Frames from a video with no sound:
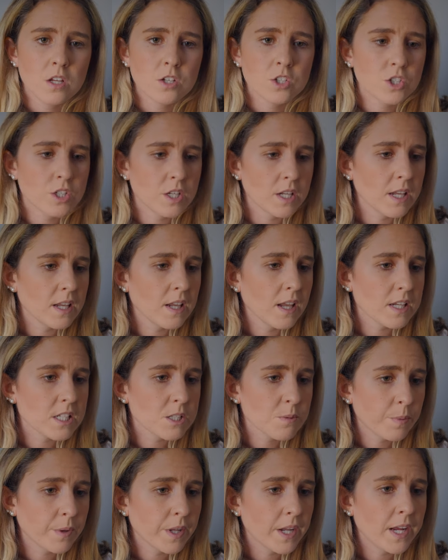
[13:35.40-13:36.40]
she
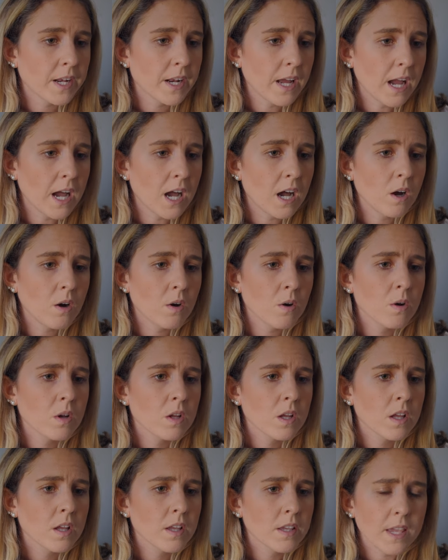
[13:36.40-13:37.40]
explained how,
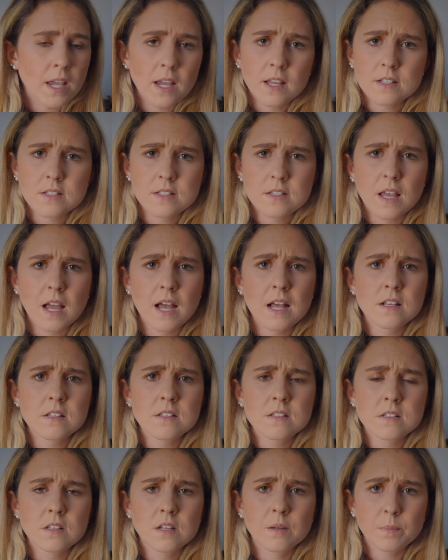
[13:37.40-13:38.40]
yes,
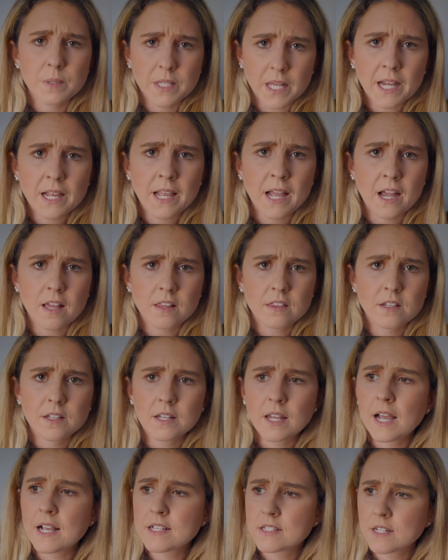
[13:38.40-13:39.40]
as a black
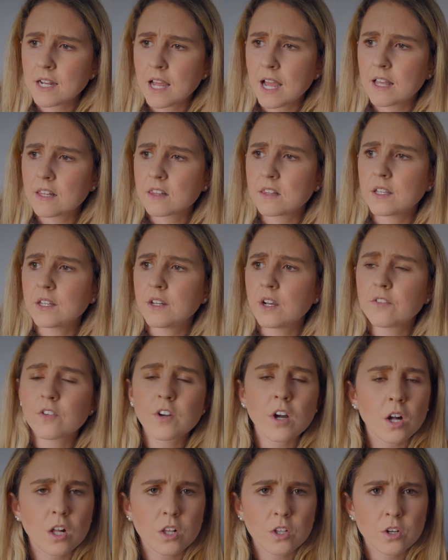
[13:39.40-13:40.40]
athlete, as an athlete
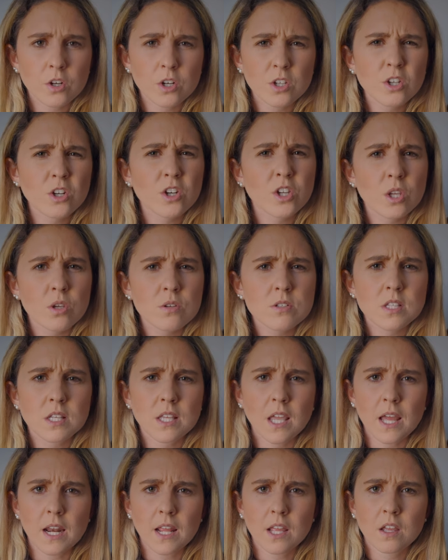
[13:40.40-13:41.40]
of color, you're used to
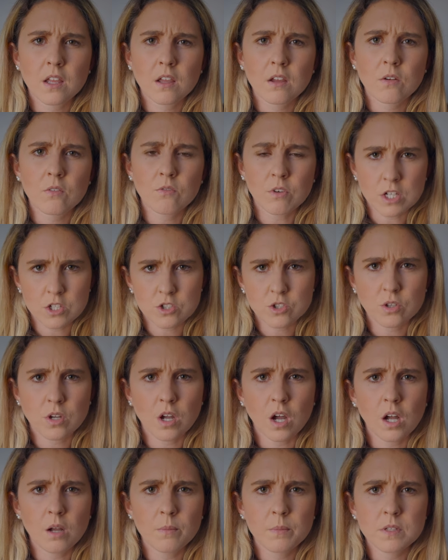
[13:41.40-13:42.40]
getting racial
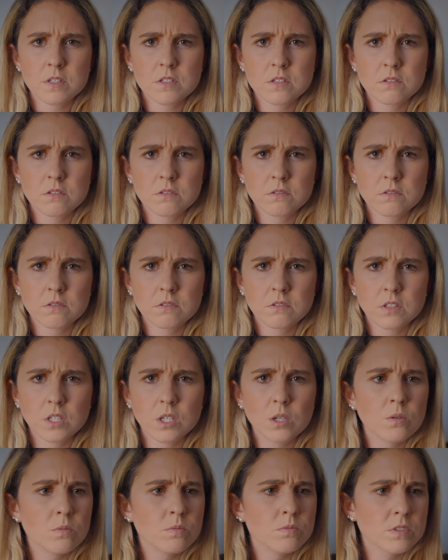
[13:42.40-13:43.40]
comments.
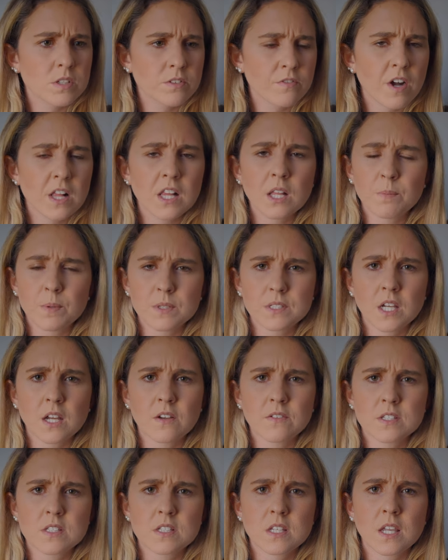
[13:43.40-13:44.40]
You develop a
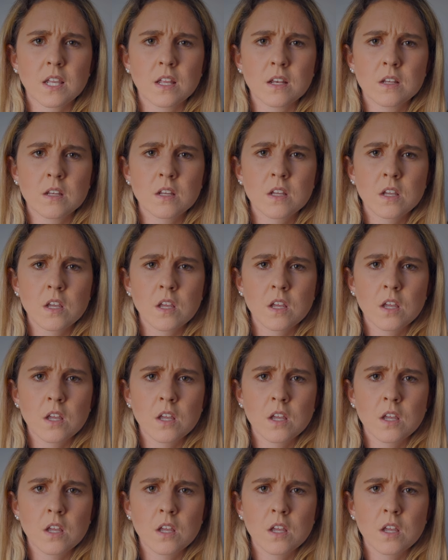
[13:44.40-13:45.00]
tough skin.